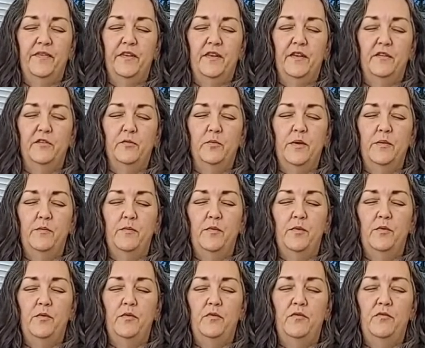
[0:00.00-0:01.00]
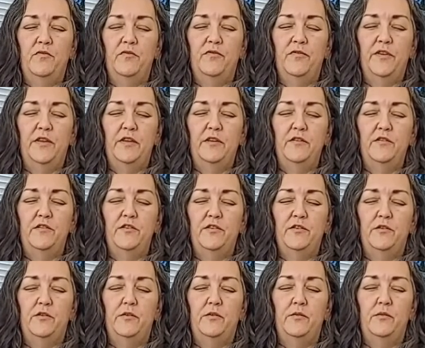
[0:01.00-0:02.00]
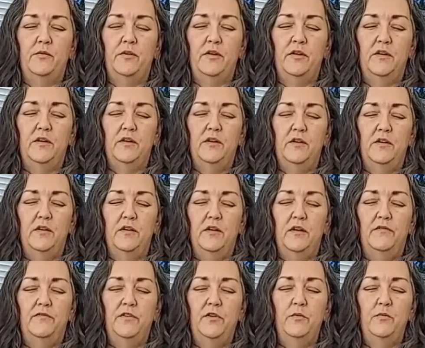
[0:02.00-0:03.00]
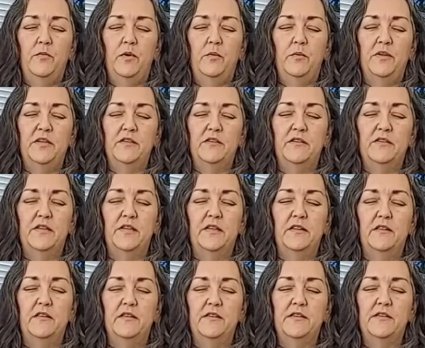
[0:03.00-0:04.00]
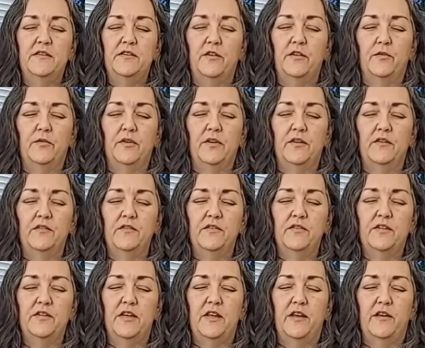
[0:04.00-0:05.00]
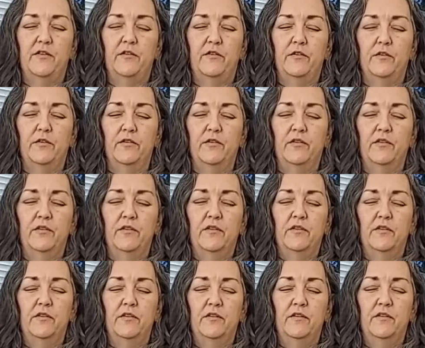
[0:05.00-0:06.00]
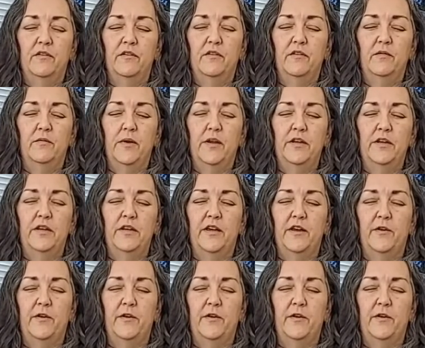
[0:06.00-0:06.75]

as we move into a few moments in the stillness together right now.